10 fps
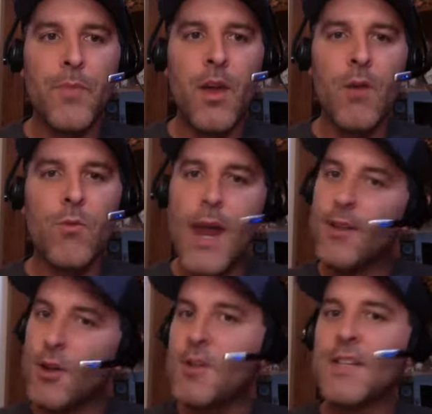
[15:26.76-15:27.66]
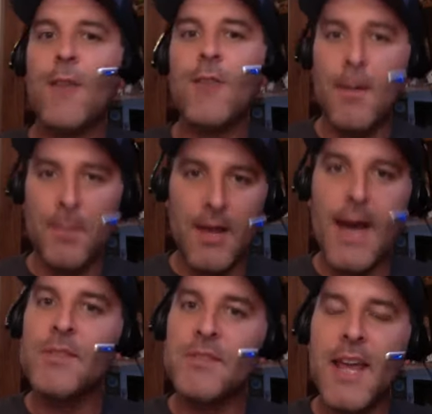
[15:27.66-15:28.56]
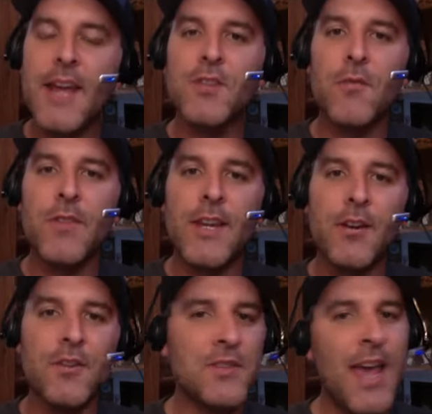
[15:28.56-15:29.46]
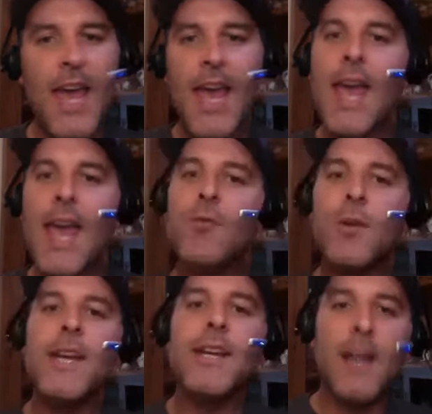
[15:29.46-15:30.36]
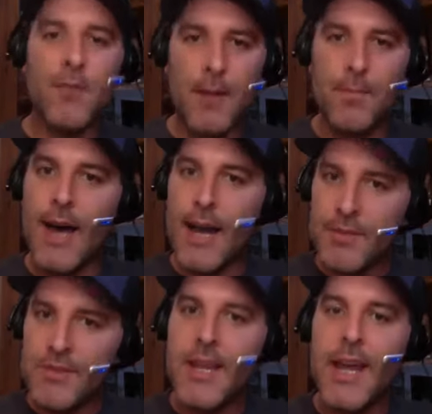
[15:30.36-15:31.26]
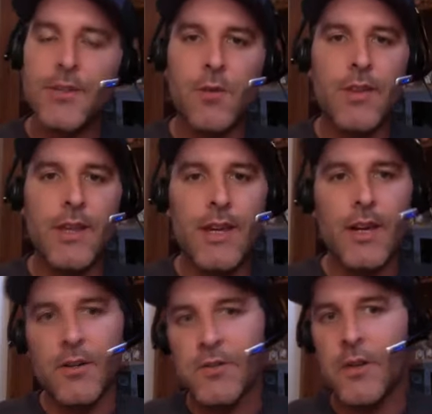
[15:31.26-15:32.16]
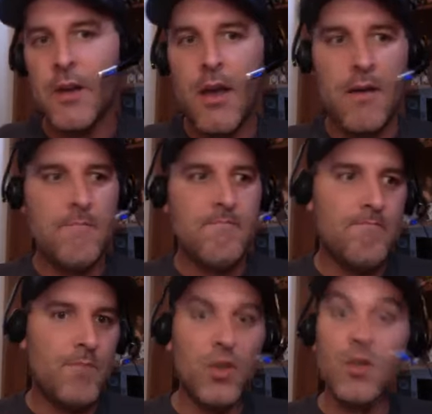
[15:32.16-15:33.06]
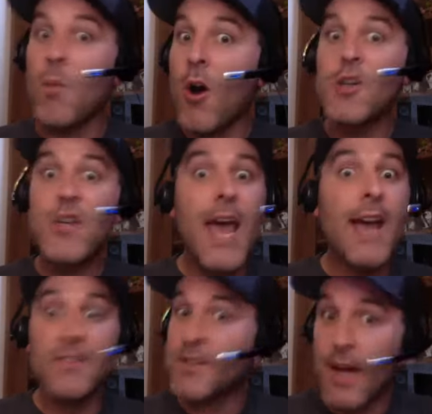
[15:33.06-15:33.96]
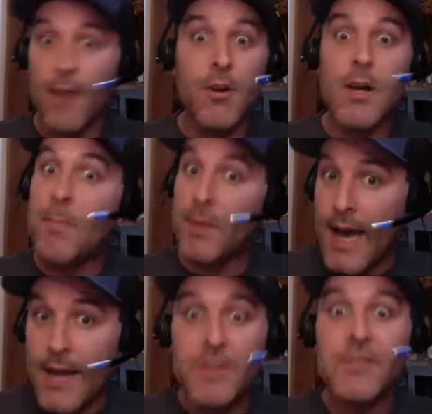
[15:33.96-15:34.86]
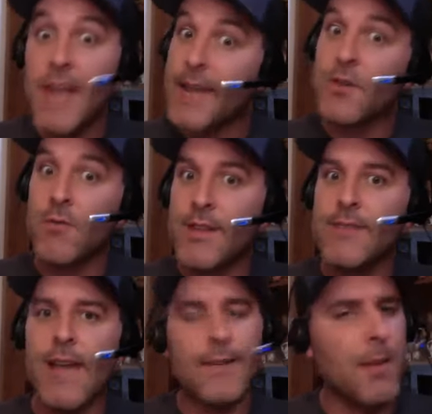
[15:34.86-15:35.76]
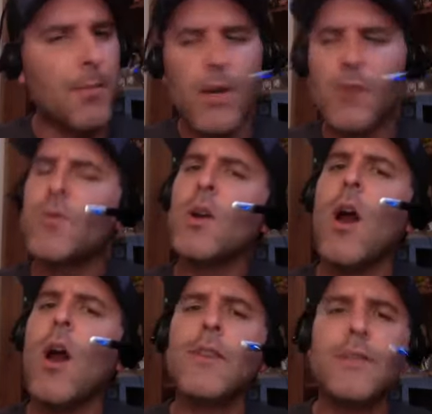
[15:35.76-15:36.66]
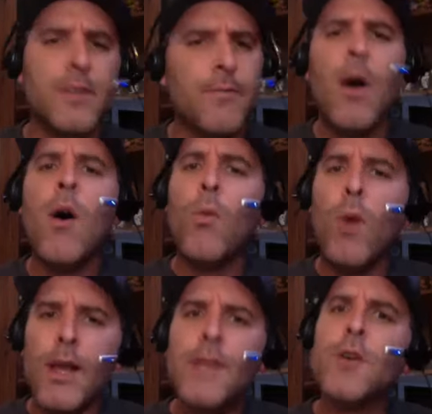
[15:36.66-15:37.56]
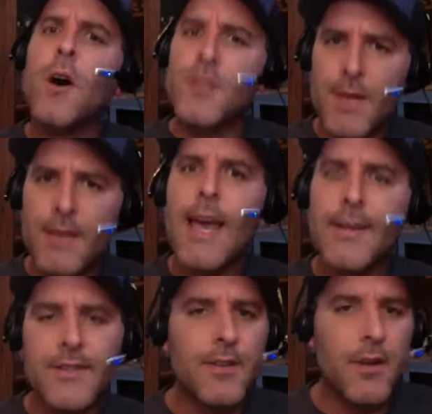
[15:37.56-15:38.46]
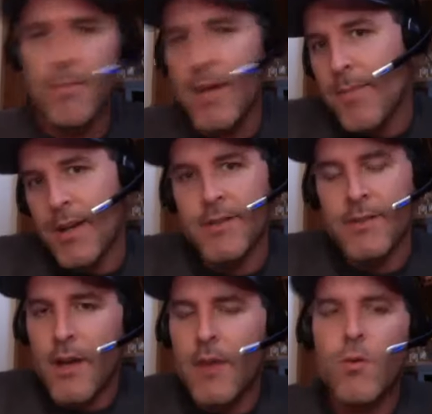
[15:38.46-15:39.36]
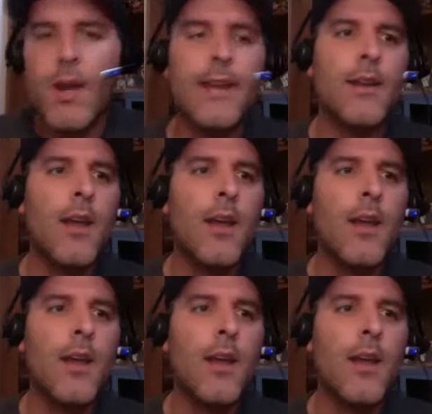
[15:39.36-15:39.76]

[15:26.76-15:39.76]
Ray Lewis covered up a lot of mistakes over the years. Ed Reed covered up a lot of mistakes over the years. Lamar Jackson's covering up a lot of mistakes over these last couple of years, regardless of what his ultimate legacy is going to be, because it's unwritten.